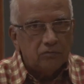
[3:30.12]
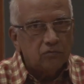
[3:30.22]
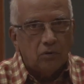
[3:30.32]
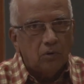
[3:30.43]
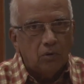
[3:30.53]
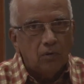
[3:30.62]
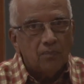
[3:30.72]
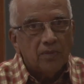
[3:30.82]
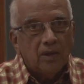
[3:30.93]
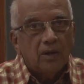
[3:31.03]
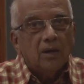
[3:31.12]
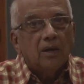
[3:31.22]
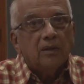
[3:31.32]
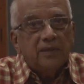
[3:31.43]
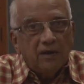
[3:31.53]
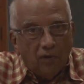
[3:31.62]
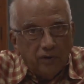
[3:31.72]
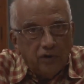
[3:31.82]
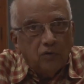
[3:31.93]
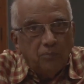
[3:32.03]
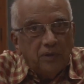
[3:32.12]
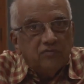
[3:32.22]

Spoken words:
So they wanted to be